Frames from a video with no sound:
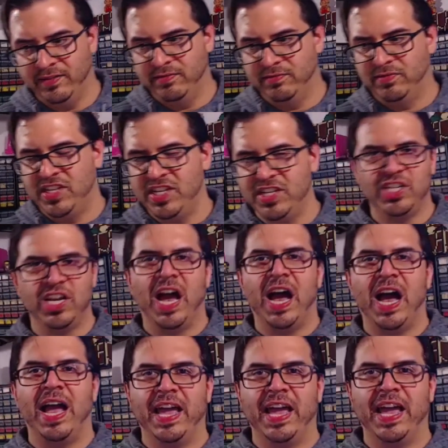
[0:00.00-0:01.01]

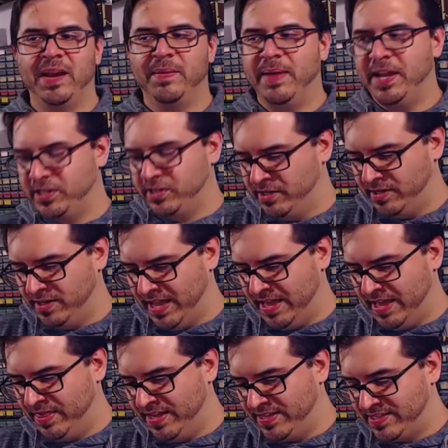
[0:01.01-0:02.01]
CGI animation.
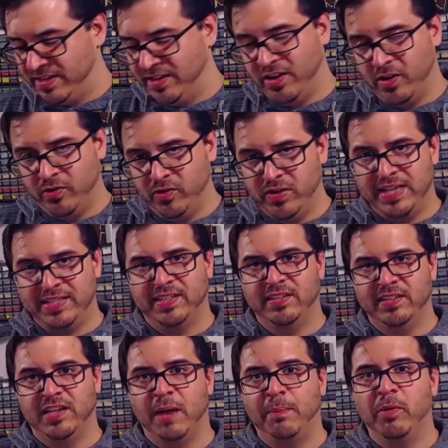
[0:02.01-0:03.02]
And they said, you guys can
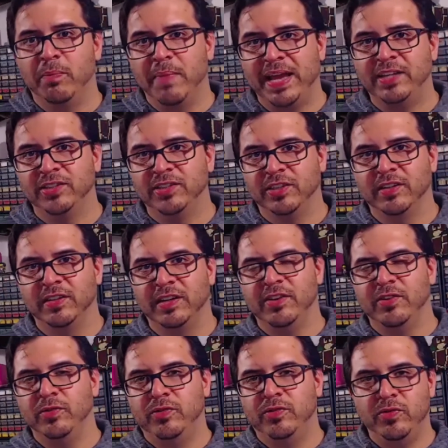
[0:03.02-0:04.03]
double major and
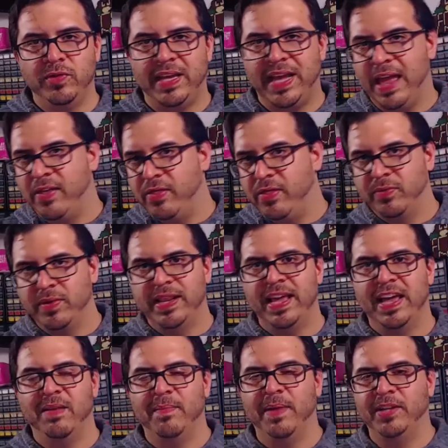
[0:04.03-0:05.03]
do 2D and 3D
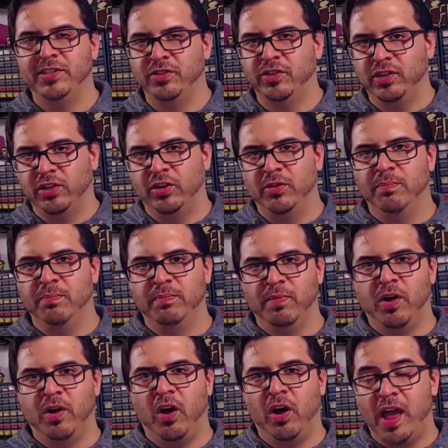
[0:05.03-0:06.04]
animation. You can learn
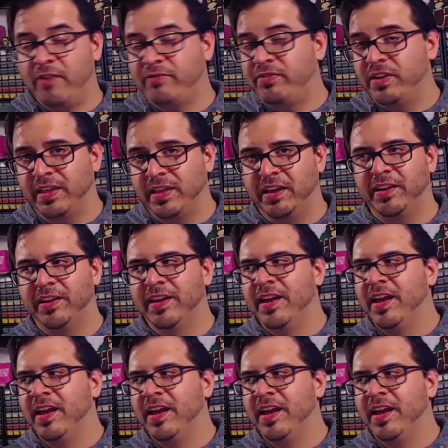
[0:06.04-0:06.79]
everything.